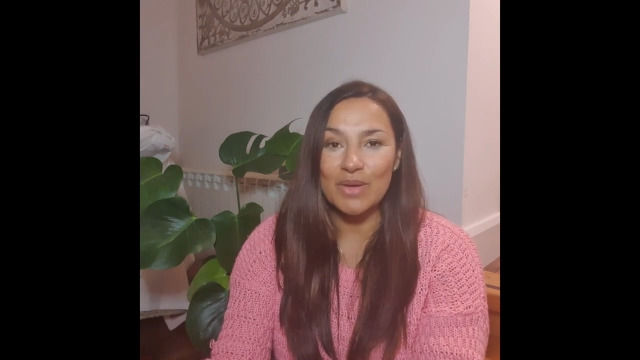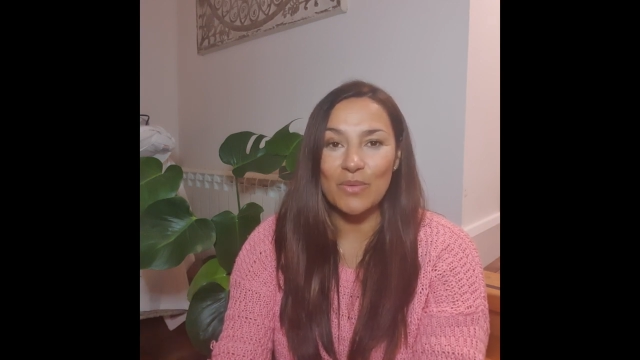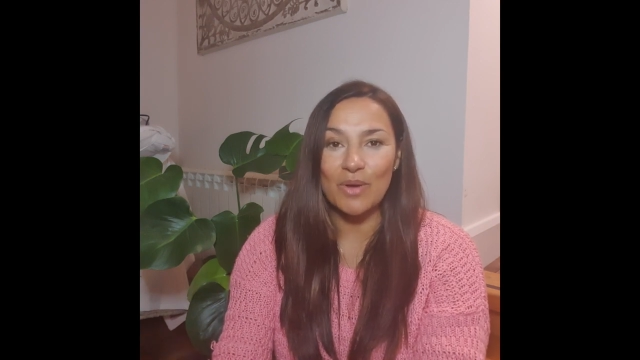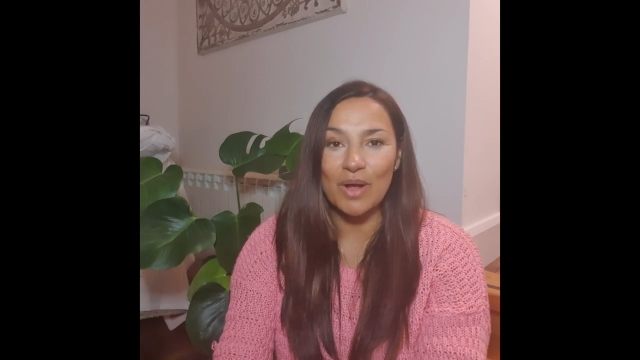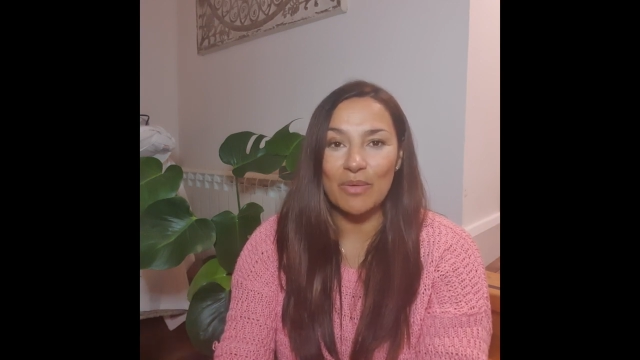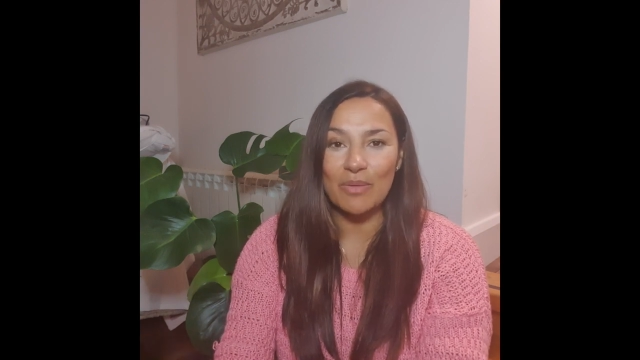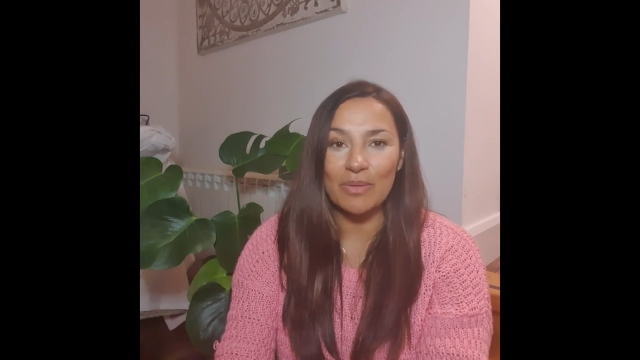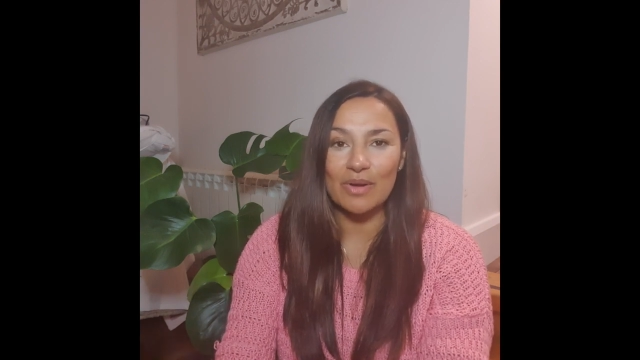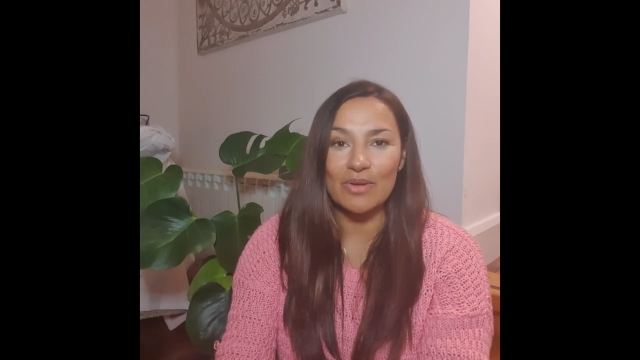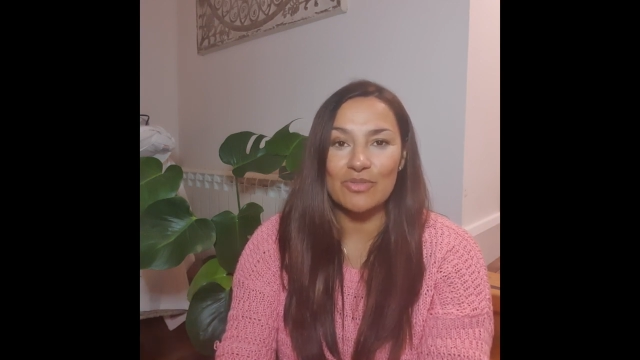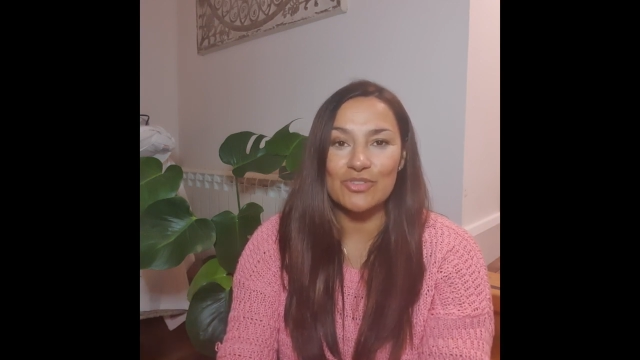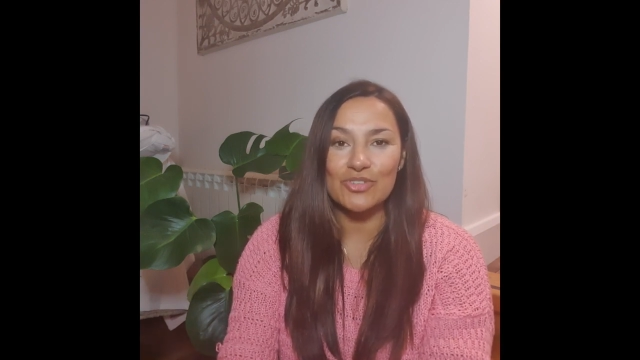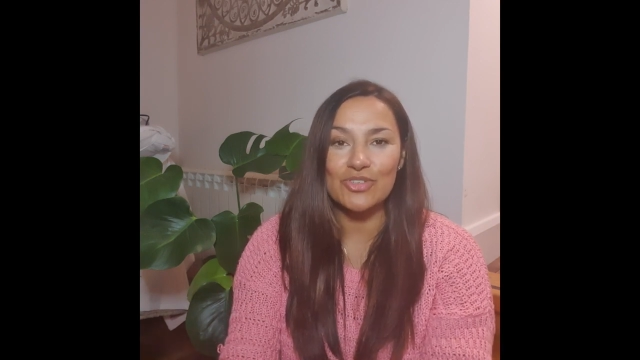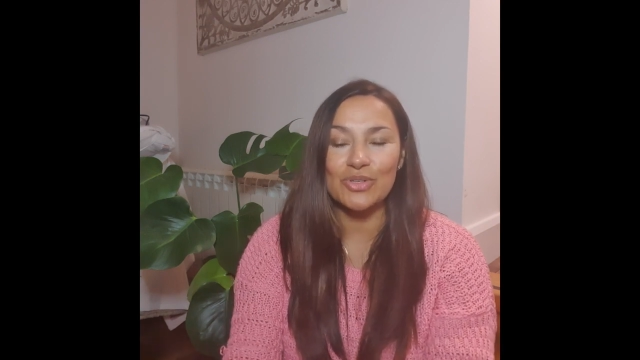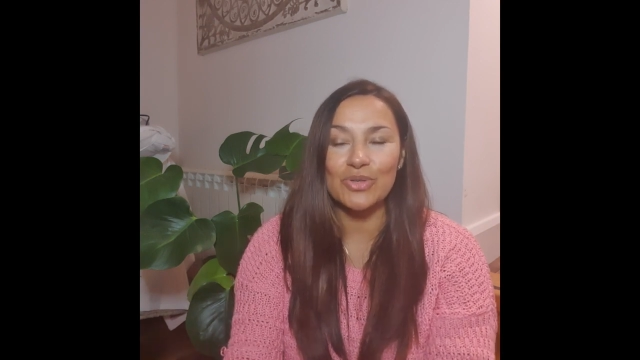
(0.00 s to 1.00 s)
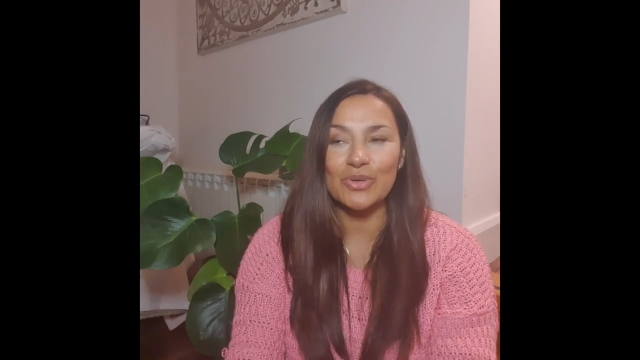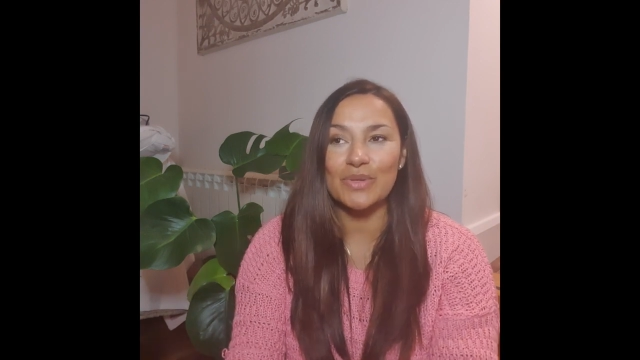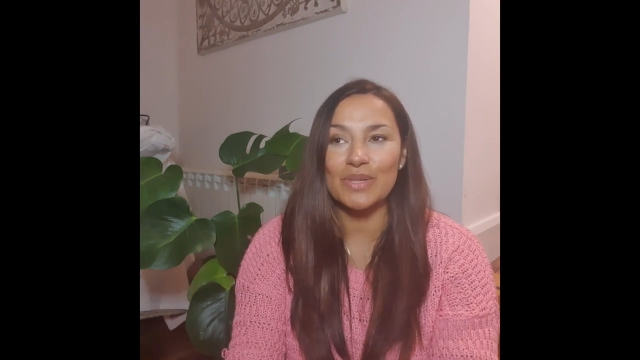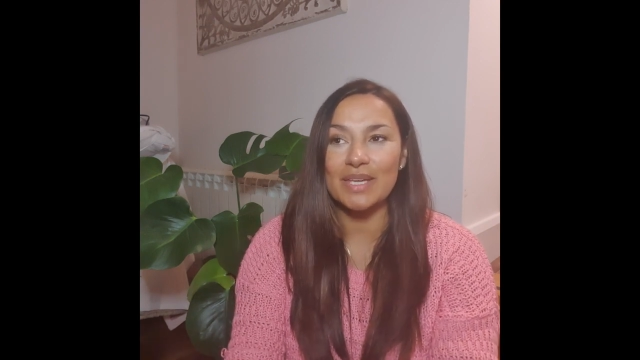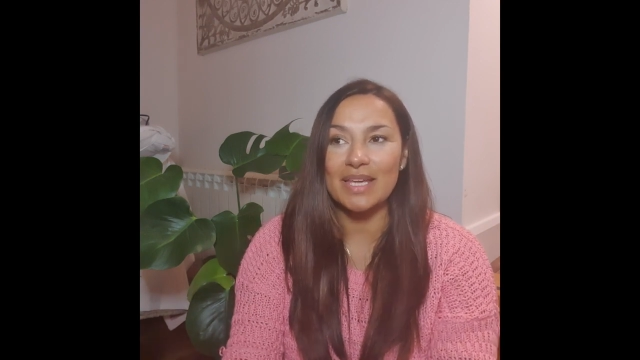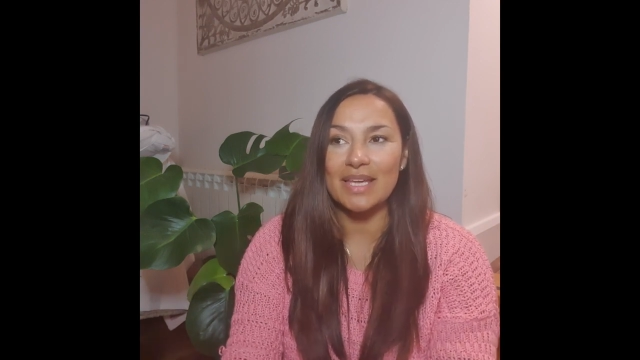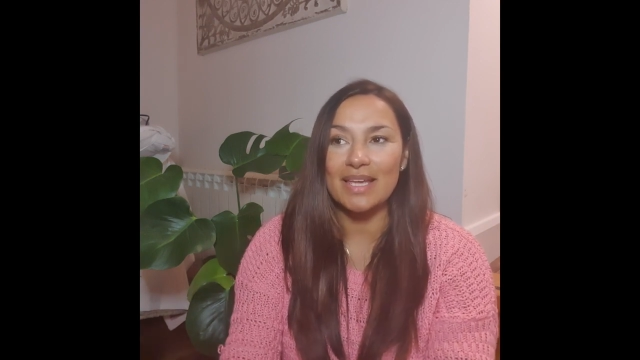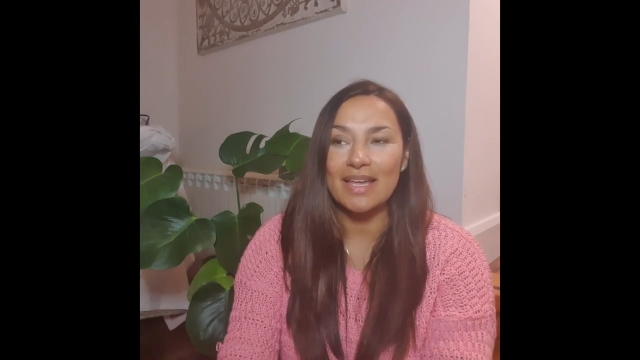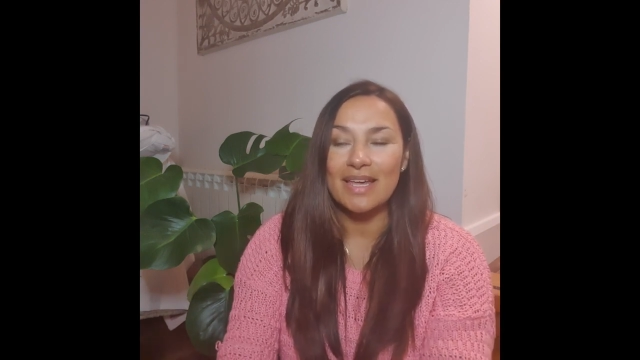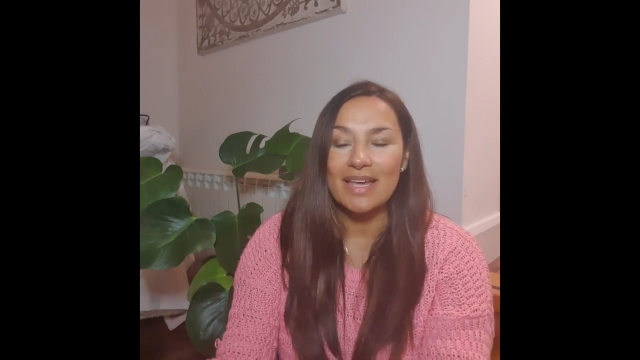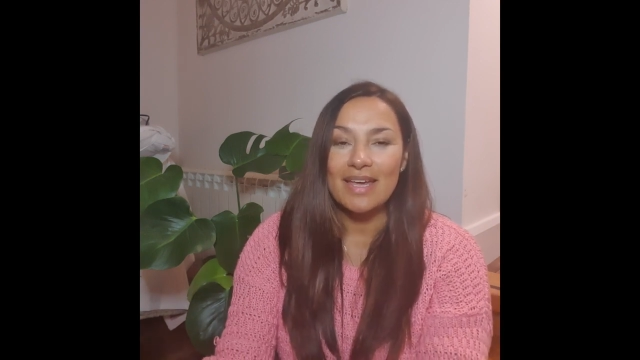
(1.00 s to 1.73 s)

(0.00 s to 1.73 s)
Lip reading: while we were going through the